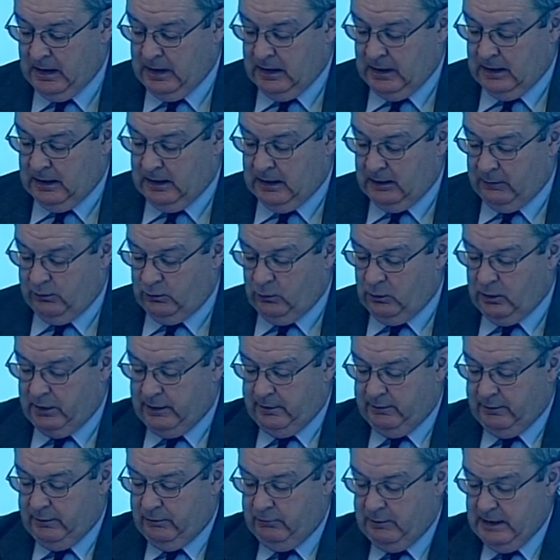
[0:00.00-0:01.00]
is one
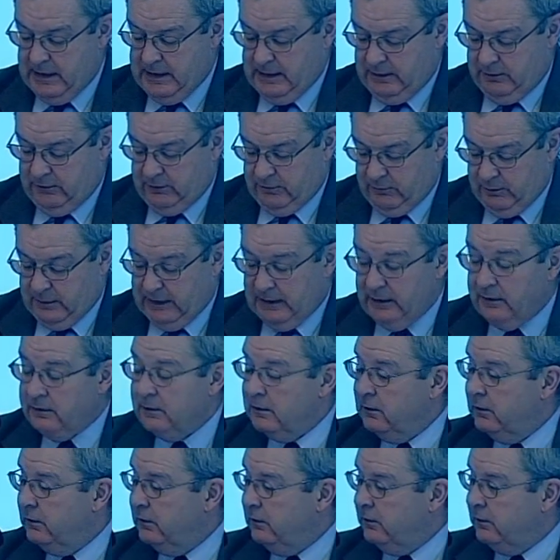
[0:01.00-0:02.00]
of a range of
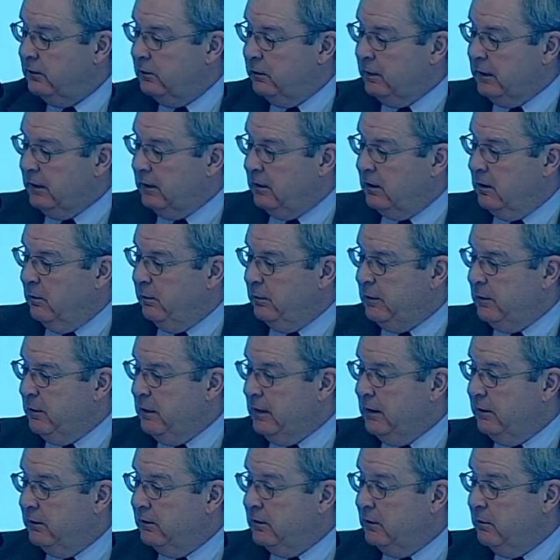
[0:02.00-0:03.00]
methods to be
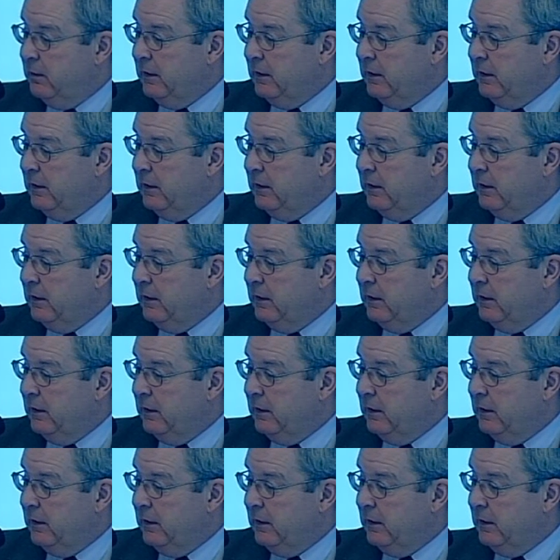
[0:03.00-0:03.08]
complemented